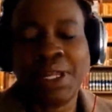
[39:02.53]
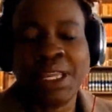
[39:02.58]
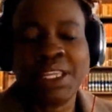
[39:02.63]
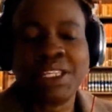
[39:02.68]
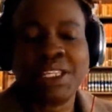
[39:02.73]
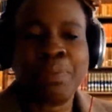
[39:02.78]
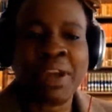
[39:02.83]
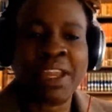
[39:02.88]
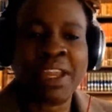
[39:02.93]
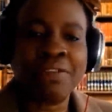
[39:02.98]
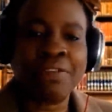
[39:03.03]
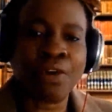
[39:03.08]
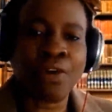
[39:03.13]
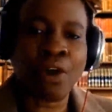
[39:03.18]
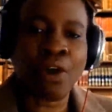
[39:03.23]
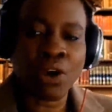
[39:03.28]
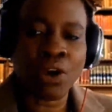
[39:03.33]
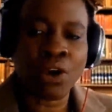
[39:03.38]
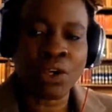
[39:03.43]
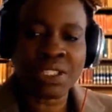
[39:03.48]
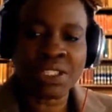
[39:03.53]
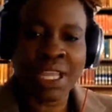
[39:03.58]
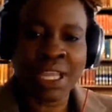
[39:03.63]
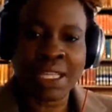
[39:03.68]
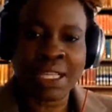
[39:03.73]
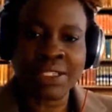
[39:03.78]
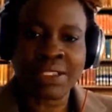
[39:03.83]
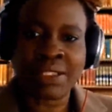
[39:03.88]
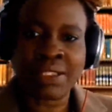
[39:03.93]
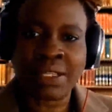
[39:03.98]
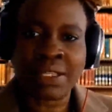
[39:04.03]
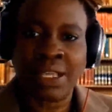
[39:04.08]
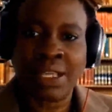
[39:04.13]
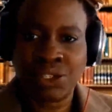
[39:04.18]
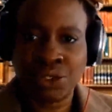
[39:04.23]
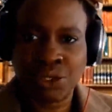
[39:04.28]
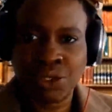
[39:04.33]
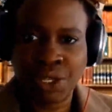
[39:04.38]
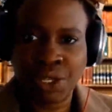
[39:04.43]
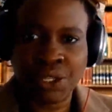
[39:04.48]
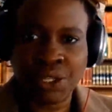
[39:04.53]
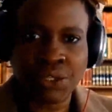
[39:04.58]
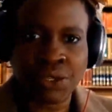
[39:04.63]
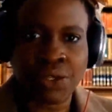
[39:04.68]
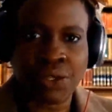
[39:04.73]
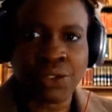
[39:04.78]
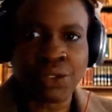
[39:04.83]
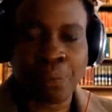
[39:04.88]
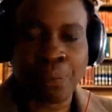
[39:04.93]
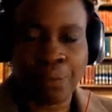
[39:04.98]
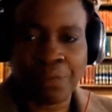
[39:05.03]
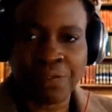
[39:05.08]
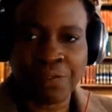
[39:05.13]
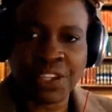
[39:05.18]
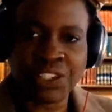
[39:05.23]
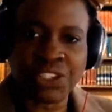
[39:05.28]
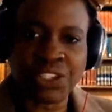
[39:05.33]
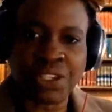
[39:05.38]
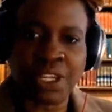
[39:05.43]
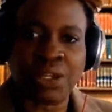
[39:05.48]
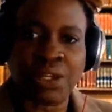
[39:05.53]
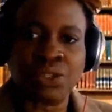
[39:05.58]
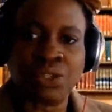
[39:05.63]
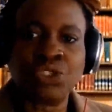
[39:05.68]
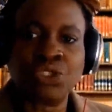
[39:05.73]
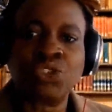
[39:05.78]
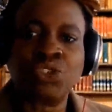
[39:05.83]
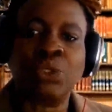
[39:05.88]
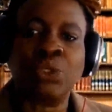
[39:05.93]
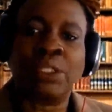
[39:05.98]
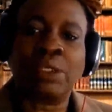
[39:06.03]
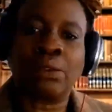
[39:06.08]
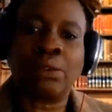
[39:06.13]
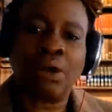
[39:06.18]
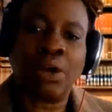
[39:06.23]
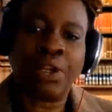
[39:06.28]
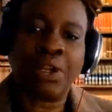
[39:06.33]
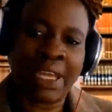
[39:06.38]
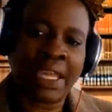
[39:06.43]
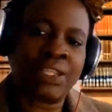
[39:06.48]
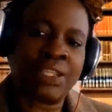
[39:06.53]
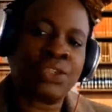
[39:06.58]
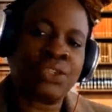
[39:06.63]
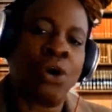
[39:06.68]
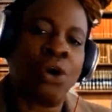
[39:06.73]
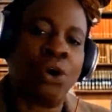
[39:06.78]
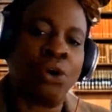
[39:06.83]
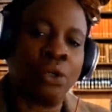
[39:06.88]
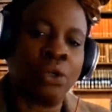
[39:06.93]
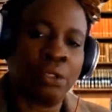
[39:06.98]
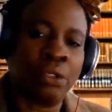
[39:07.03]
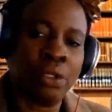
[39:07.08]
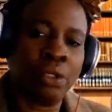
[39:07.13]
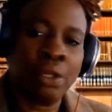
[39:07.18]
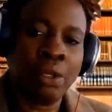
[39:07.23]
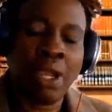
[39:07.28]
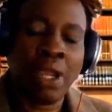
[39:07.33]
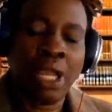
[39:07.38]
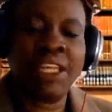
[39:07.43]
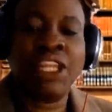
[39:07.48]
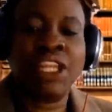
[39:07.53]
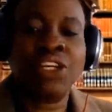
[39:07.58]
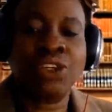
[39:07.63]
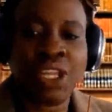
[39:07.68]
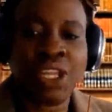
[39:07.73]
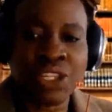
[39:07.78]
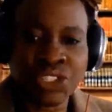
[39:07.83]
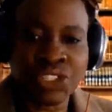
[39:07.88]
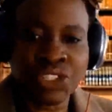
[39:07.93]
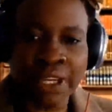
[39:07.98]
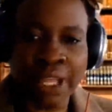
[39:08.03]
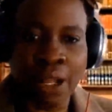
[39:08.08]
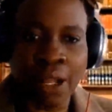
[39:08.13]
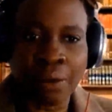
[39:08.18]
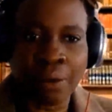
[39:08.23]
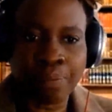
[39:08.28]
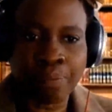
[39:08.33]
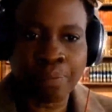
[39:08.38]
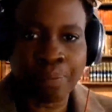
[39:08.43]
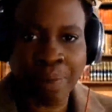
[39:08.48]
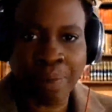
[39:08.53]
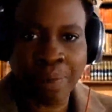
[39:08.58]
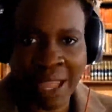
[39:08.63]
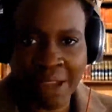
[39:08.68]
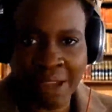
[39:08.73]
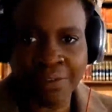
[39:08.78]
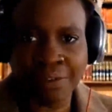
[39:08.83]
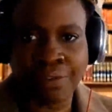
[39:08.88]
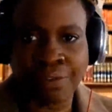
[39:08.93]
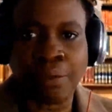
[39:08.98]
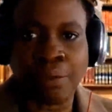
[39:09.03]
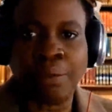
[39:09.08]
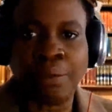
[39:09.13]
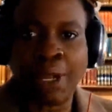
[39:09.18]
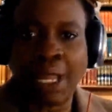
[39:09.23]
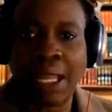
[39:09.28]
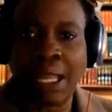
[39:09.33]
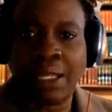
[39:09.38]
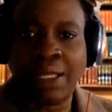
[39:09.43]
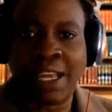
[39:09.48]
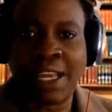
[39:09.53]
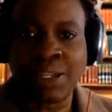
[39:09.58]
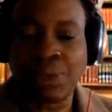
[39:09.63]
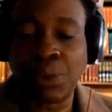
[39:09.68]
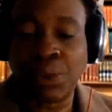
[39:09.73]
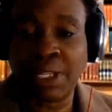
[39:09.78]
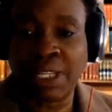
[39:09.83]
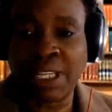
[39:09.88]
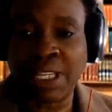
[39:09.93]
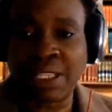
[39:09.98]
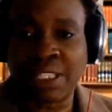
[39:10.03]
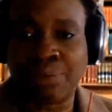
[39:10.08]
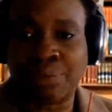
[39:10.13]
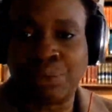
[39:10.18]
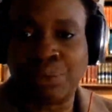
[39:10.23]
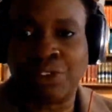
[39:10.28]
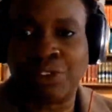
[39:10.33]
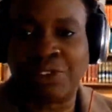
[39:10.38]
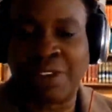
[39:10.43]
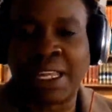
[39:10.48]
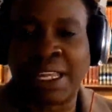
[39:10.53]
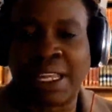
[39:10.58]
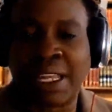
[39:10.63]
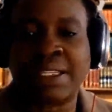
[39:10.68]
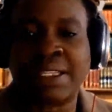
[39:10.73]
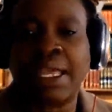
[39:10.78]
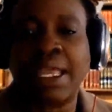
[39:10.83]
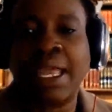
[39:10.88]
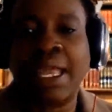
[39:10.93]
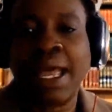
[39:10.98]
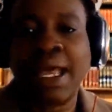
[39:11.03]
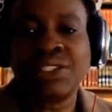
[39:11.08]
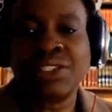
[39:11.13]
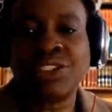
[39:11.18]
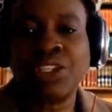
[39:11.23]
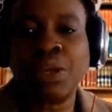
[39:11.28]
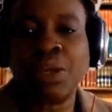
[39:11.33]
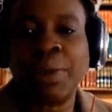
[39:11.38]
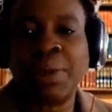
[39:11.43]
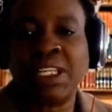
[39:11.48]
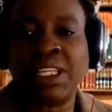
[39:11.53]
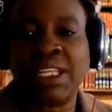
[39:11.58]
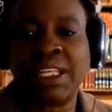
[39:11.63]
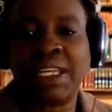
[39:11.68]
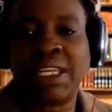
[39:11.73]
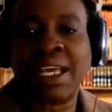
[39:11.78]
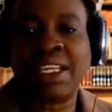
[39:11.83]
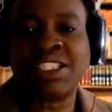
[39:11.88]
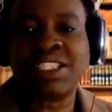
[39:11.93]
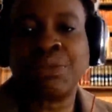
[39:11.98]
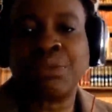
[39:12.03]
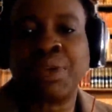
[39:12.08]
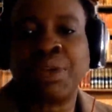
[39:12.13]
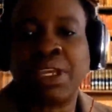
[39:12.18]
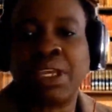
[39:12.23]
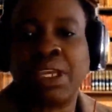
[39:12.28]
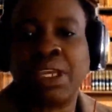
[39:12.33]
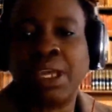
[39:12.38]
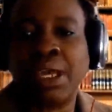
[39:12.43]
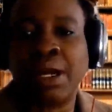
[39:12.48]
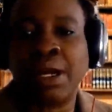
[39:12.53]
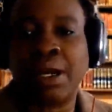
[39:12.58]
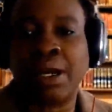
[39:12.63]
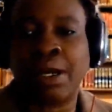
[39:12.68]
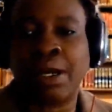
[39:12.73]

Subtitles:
it's better for us as educators or professionals to connect on an educational platform, and that's what LinkedIn provides. And somebody did ask me